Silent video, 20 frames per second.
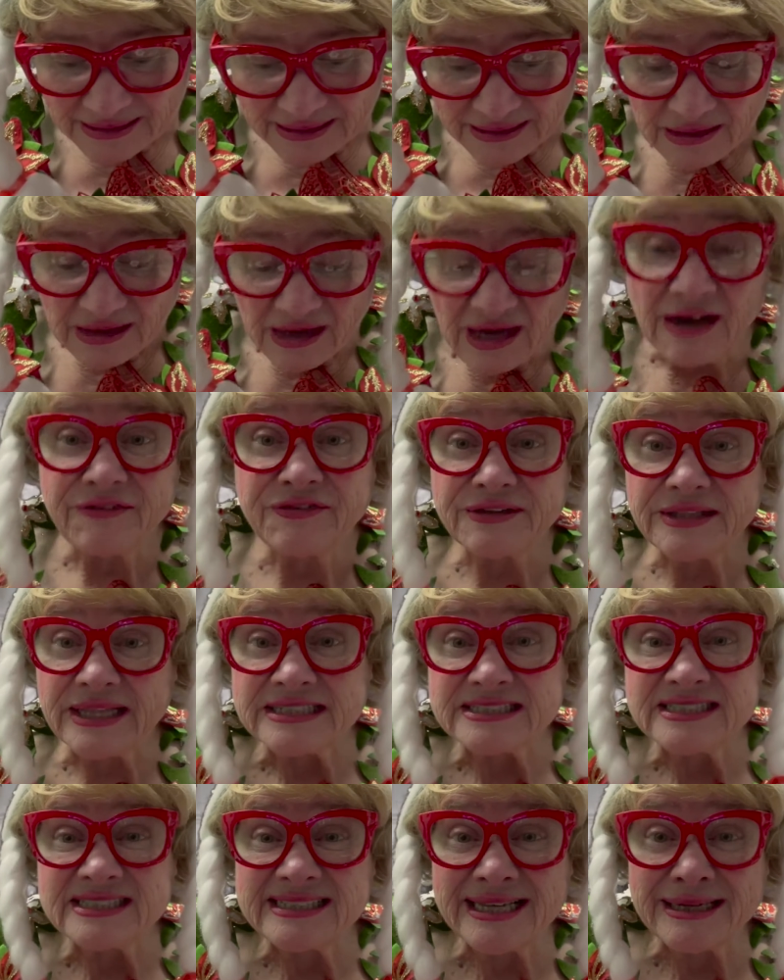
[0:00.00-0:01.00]
Off of
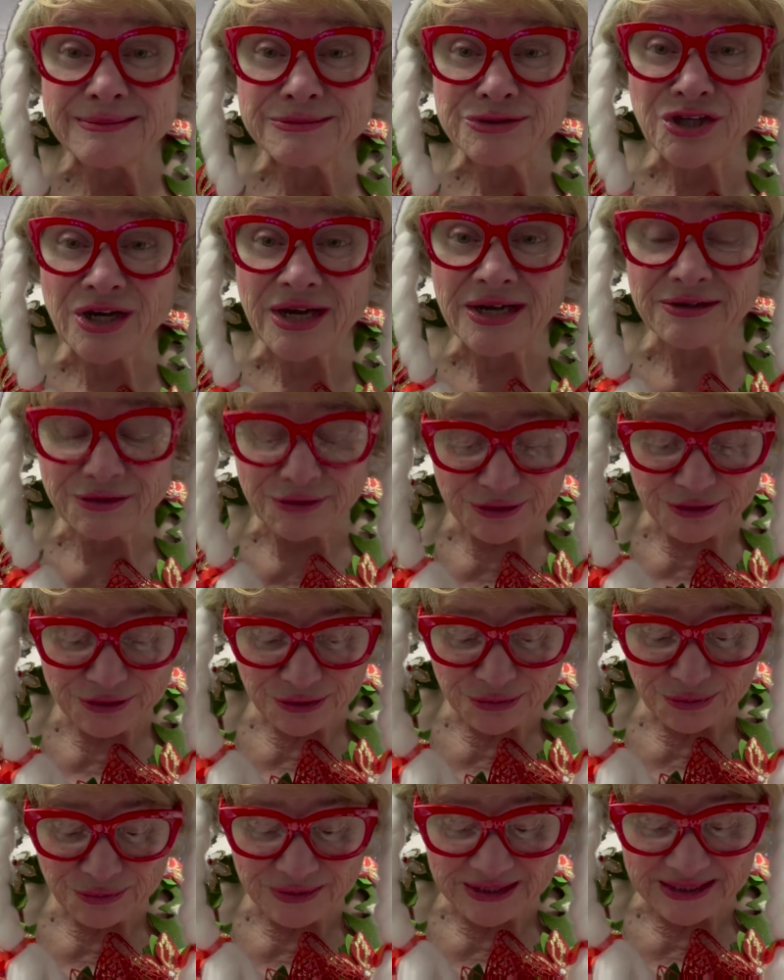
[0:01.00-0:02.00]
that same childhood
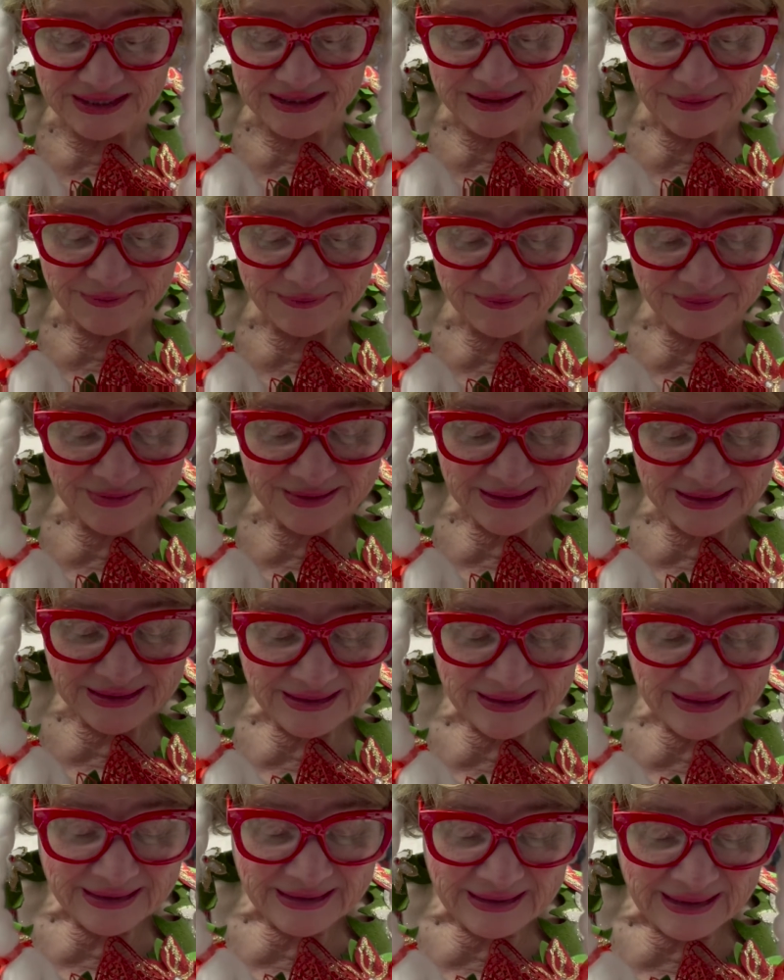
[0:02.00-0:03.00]
tree,
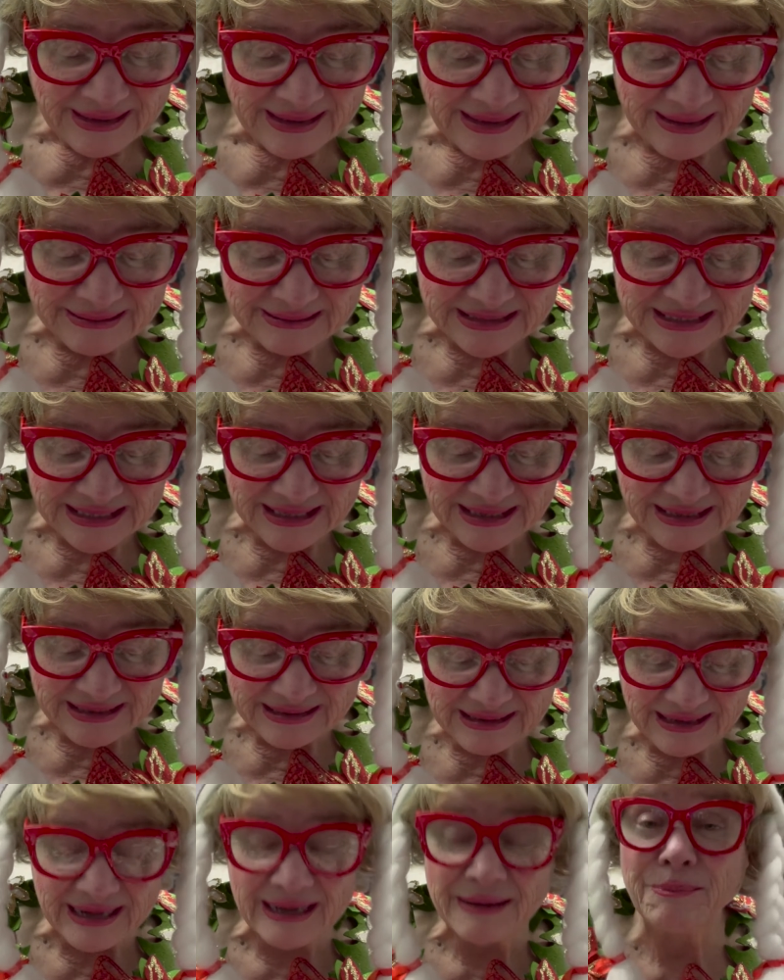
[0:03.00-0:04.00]
I
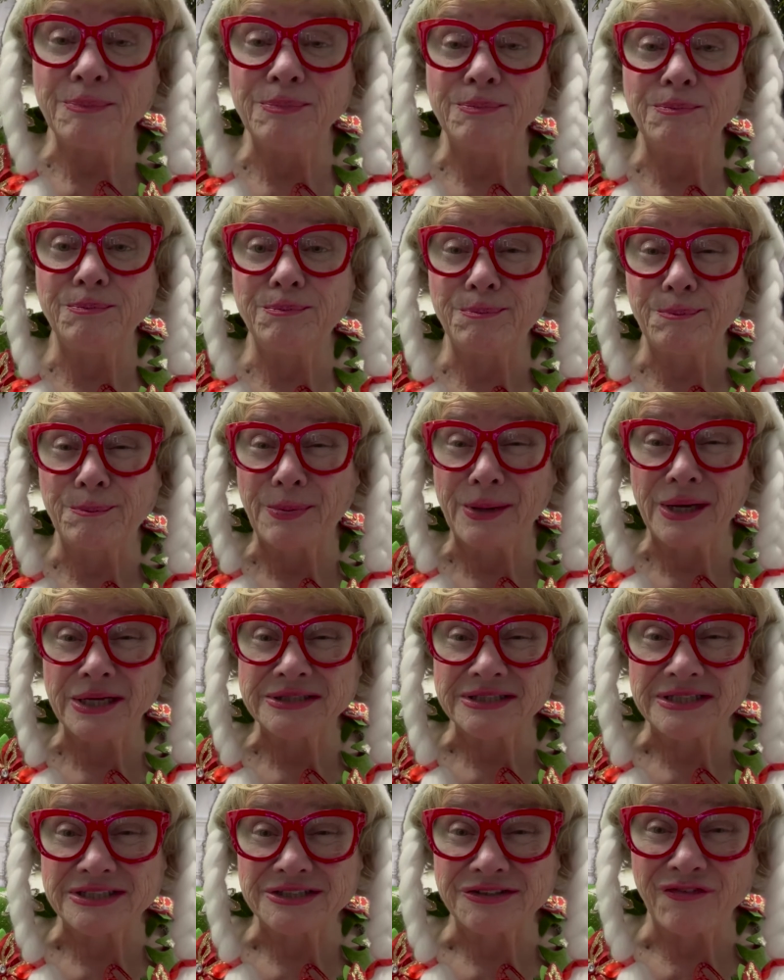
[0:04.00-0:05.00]
think I
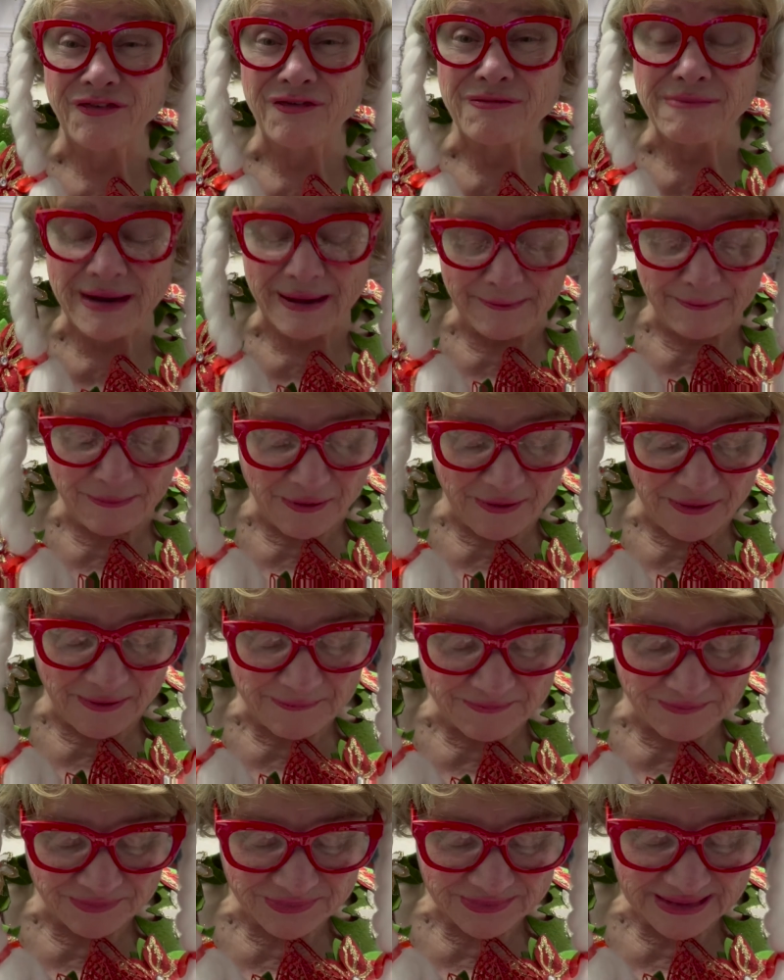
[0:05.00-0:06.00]
bought these for my
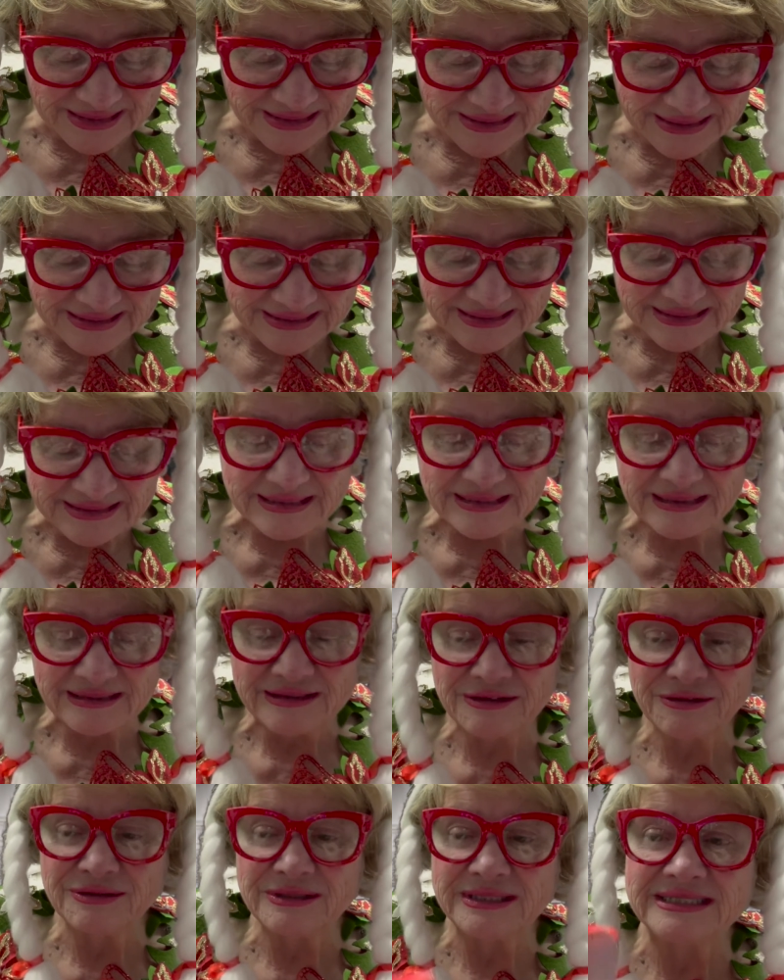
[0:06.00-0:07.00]
mom.
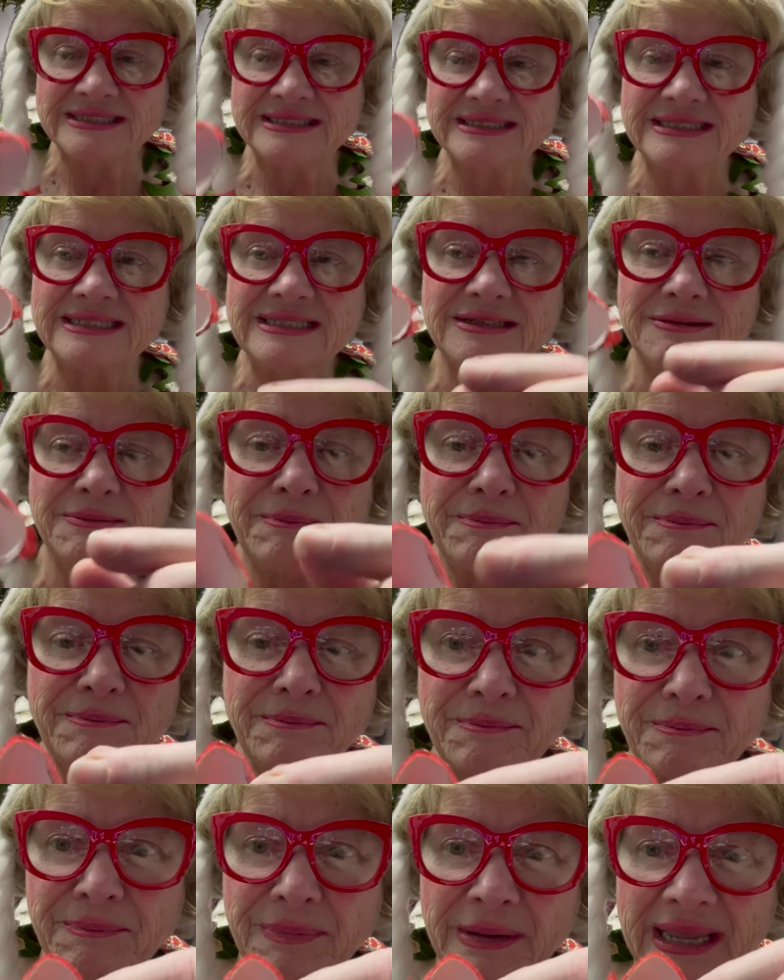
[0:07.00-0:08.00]
They're these little
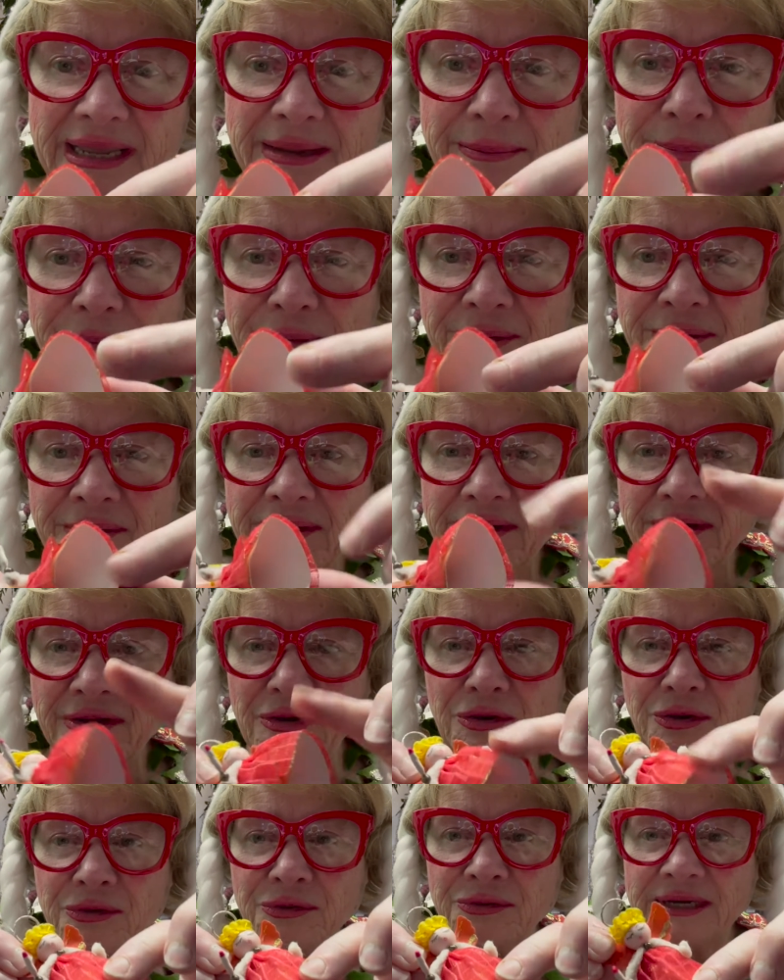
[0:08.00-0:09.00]
paper
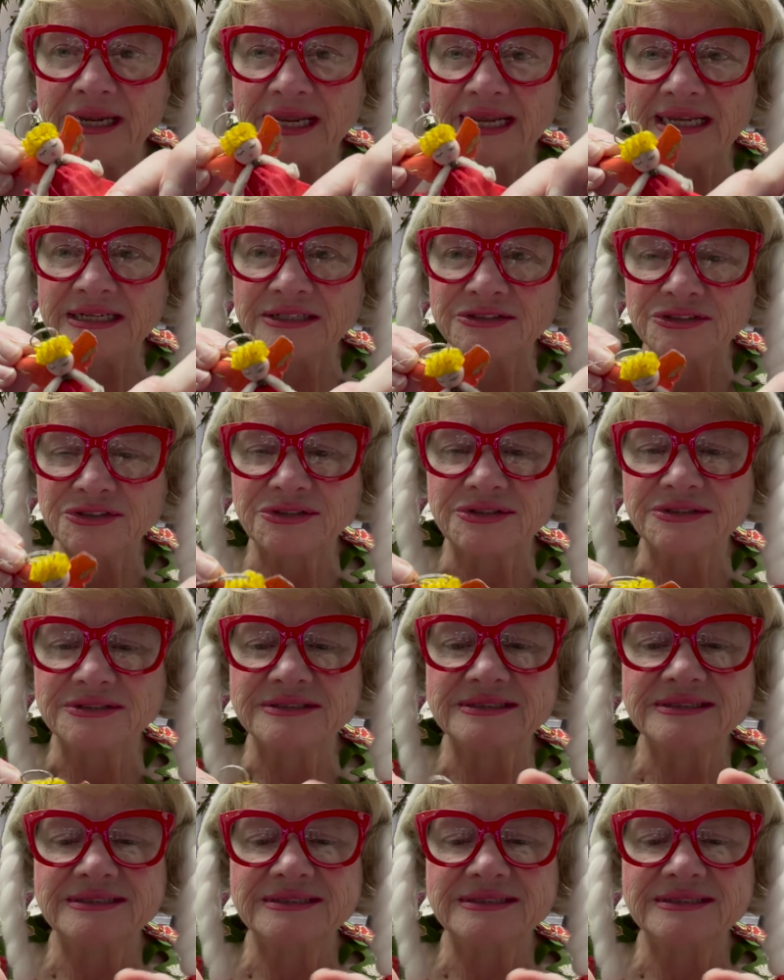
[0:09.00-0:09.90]
cone angels.